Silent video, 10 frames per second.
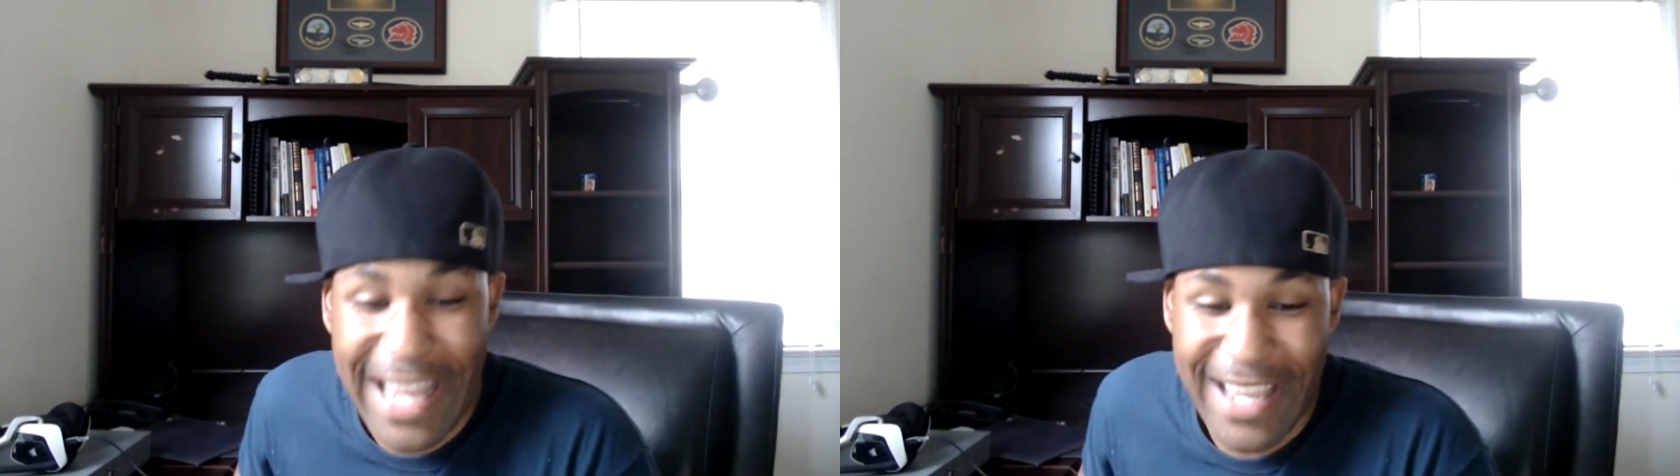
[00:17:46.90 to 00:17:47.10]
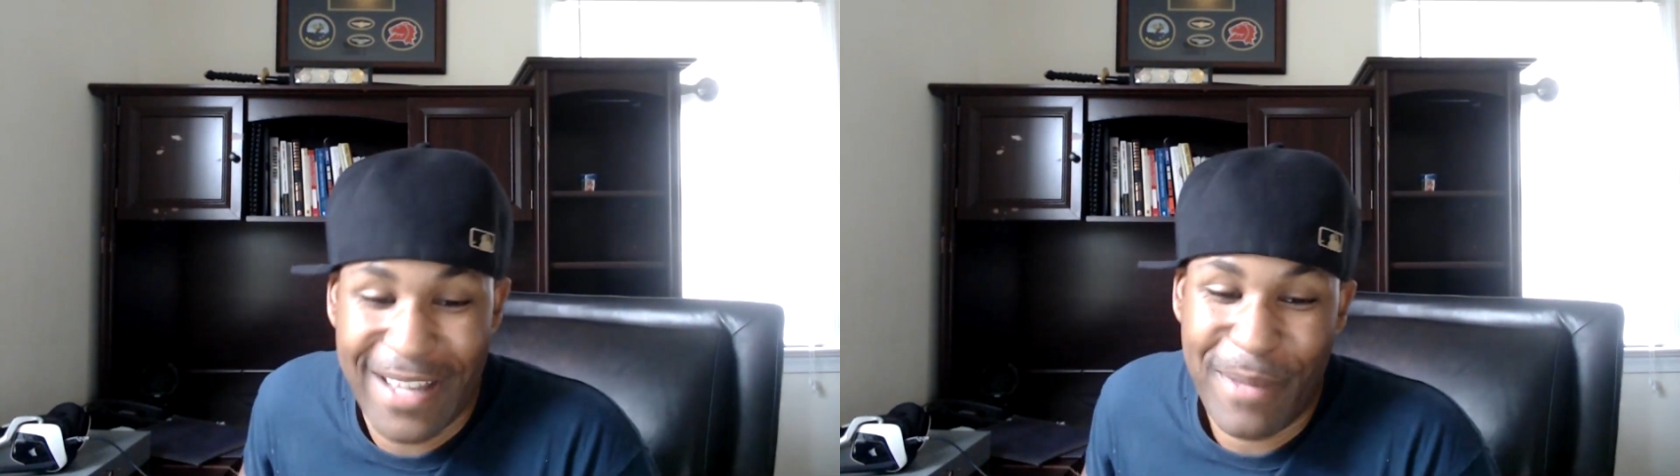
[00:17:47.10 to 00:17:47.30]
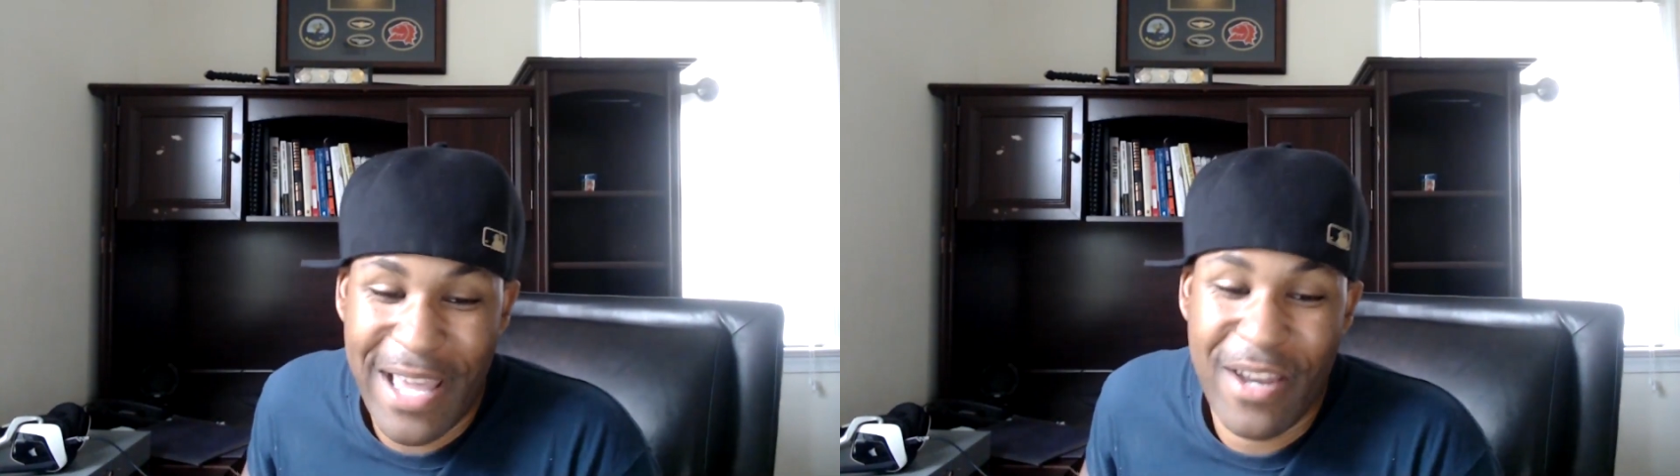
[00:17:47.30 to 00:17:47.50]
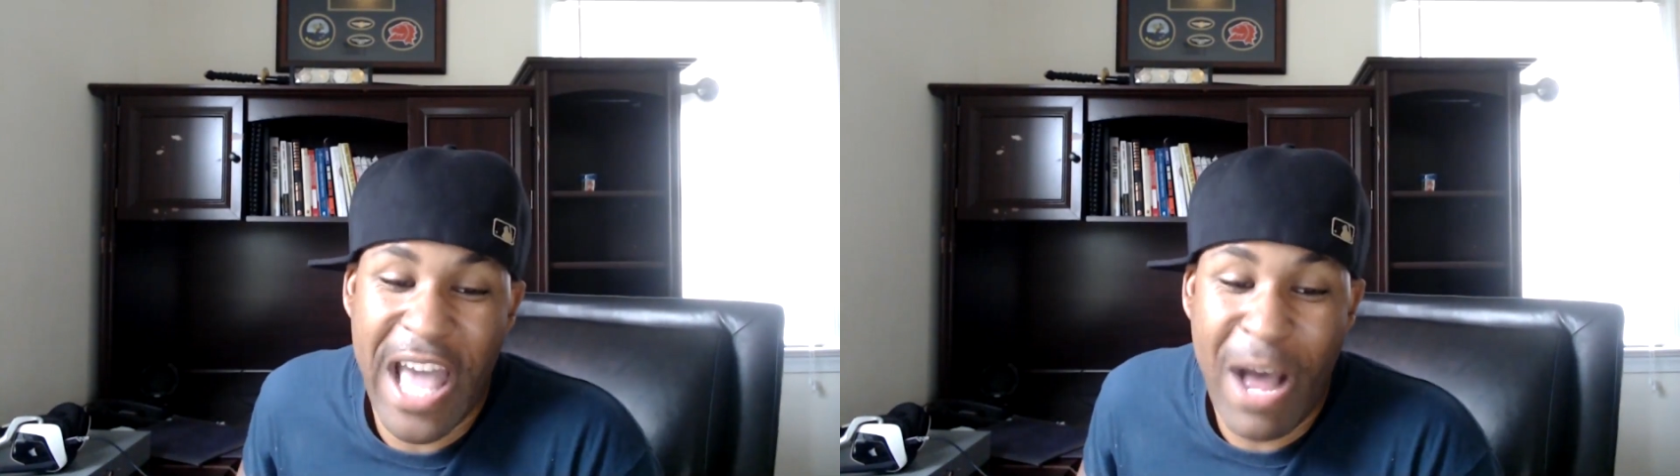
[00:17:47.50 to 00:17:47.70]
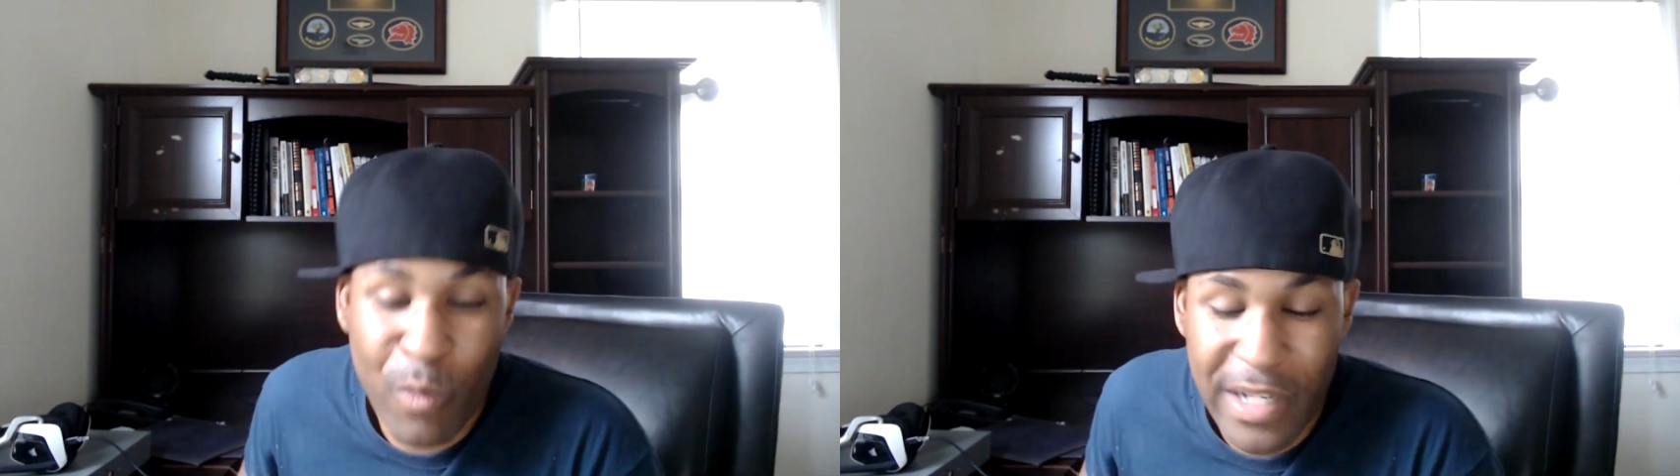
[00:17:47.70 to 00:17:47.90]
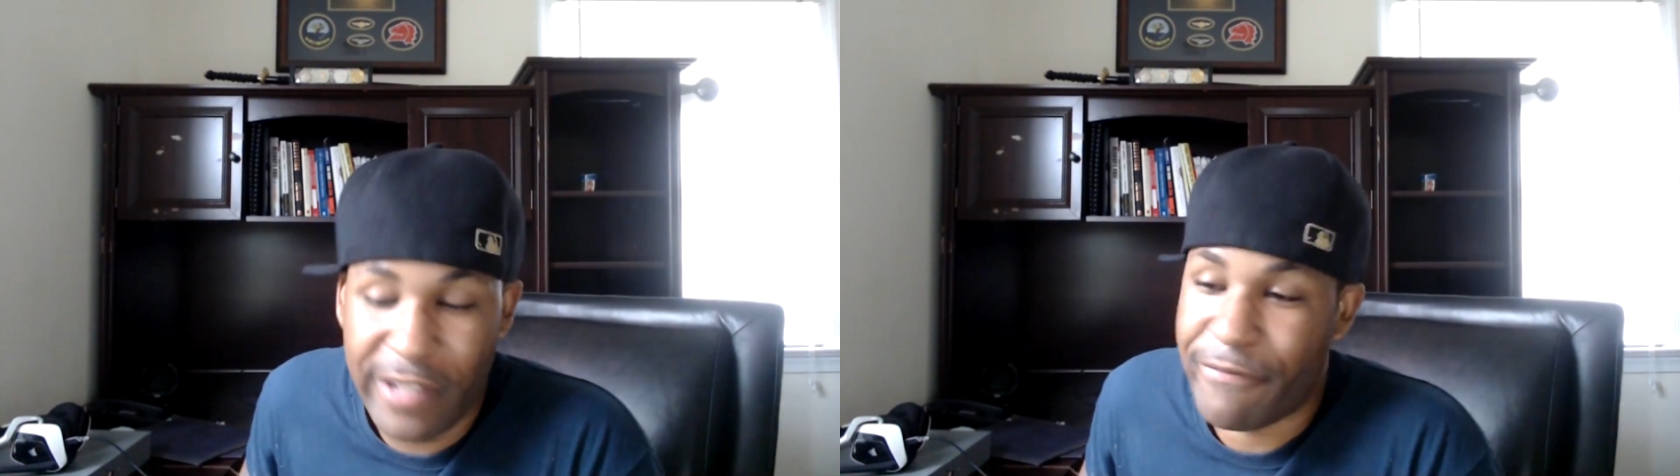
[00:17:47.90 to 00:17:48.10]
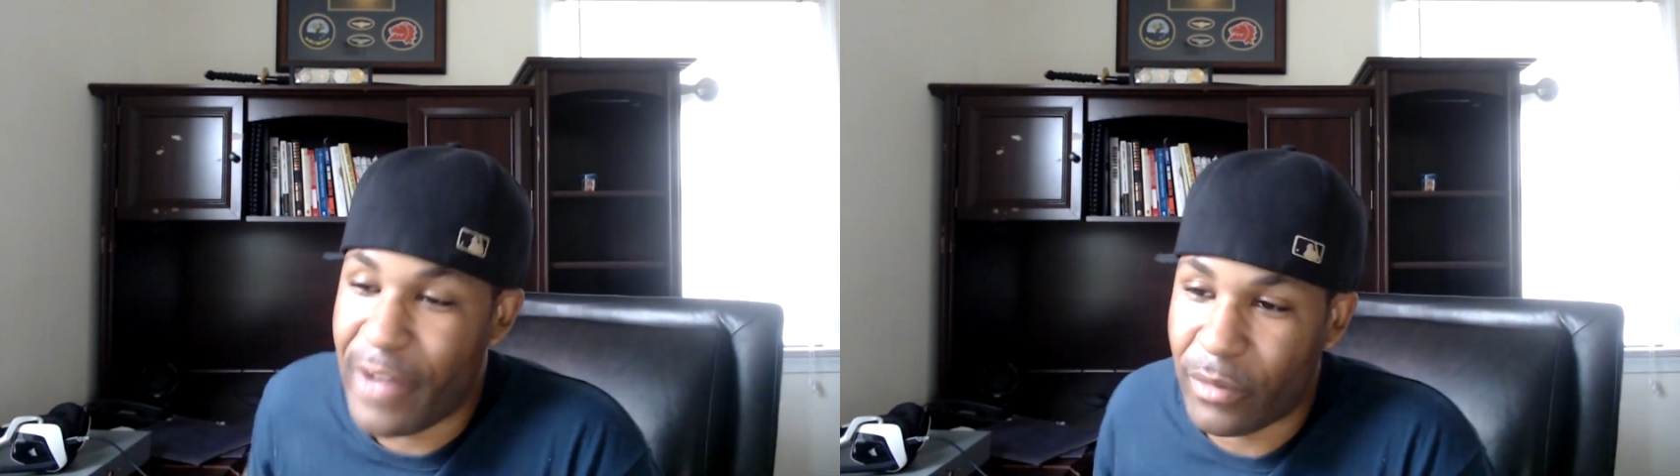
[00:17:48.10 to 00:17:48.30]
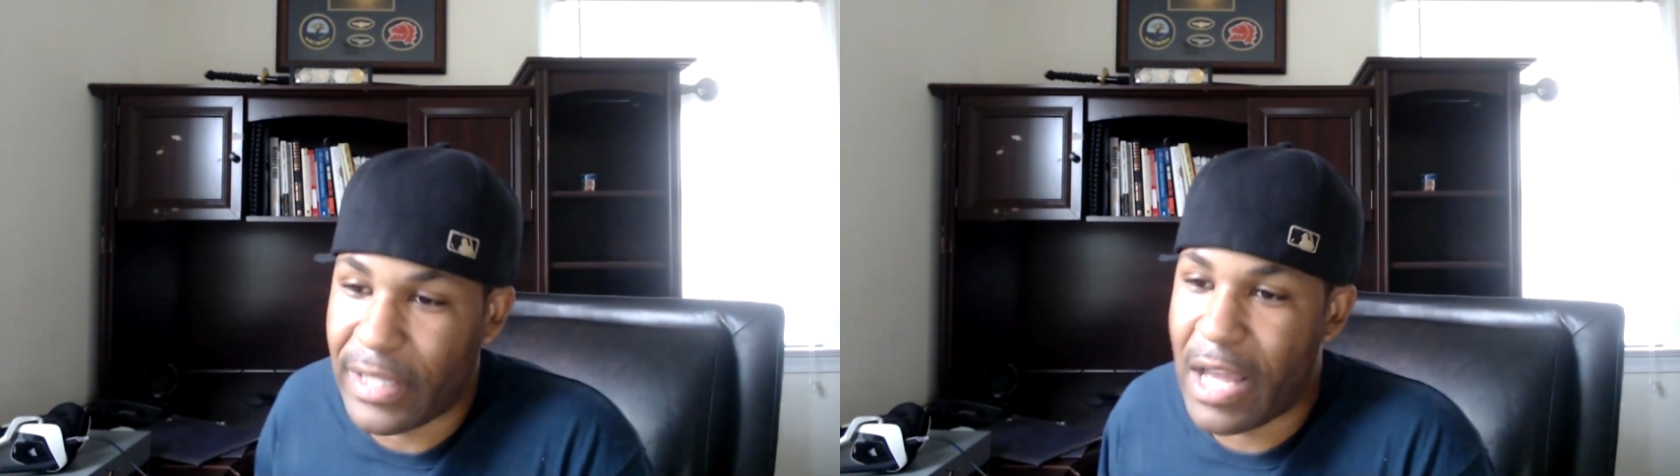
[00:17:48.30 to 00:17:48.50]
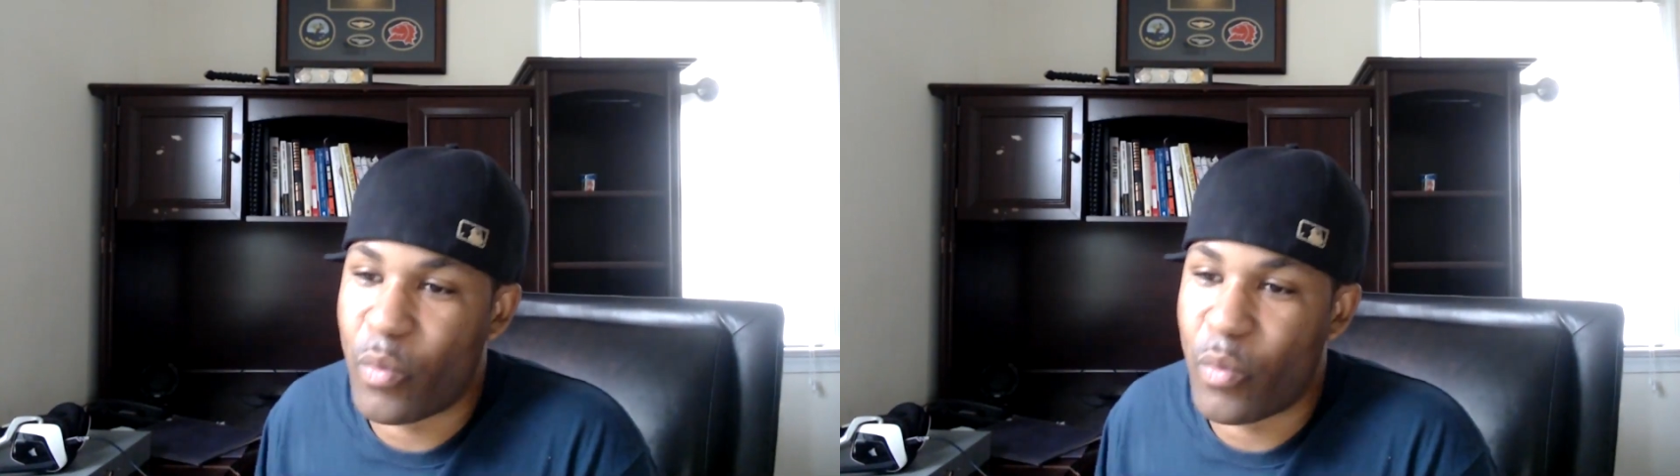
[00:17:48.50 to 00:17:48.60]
Damn. And I really felt